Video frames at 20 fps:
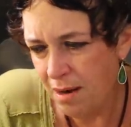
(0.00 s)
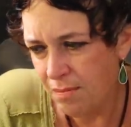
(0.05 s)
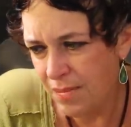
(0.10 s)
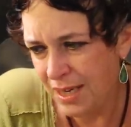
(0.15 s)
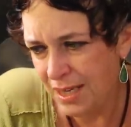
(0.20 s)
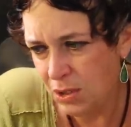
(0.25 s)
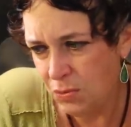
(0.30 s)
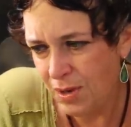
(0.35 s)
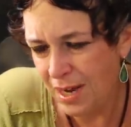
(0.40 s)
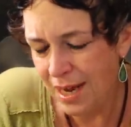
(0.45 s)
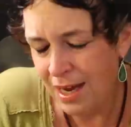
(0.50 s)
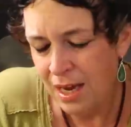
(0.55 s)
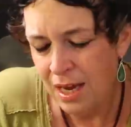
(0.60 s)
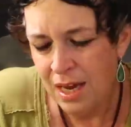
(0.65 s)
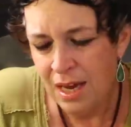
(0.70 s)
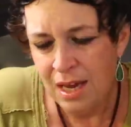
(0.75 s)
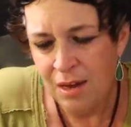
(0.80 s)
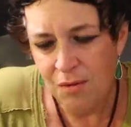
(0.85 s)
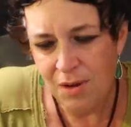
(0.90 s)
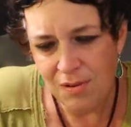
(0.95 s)
It means we,
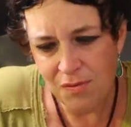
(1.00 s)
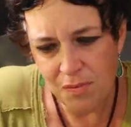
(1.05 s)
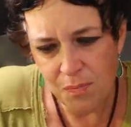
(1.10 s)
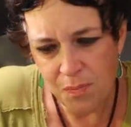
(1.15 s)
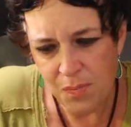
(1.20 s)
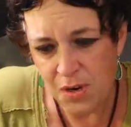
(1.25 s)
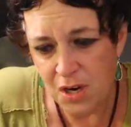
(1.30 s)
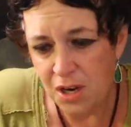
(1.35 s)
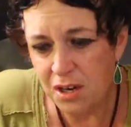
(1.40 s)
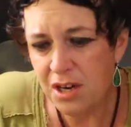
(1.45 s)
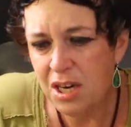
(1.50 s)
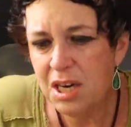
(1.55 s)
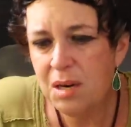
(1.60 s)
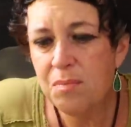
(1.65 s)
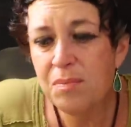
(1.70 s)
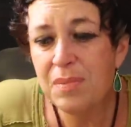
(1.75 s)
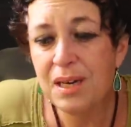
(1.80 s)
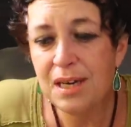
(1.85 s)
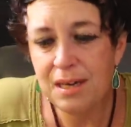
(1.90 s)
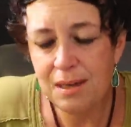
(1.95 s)
we have, you're going
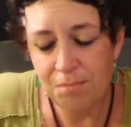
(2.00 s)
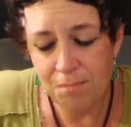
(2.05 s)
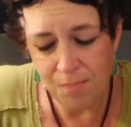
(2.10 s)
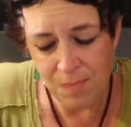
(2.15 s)
to be